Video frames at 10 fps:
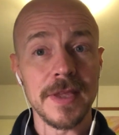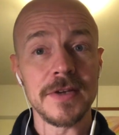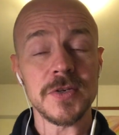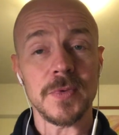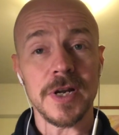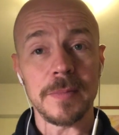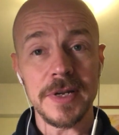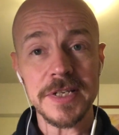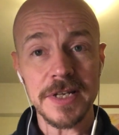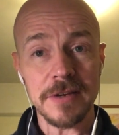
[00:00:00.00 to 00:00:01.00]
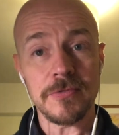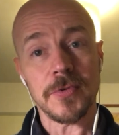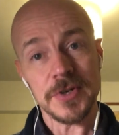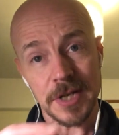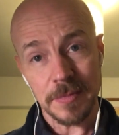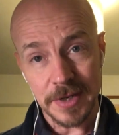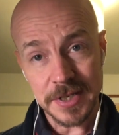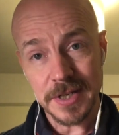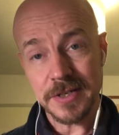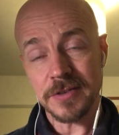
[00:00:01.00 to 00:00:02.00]
So what I'm listening for as I'm
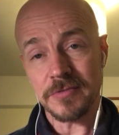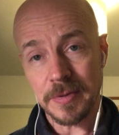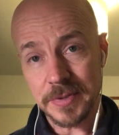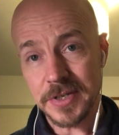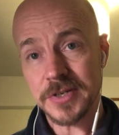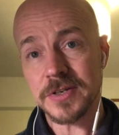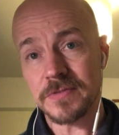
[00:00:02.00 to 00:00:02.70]
listening to the repetition of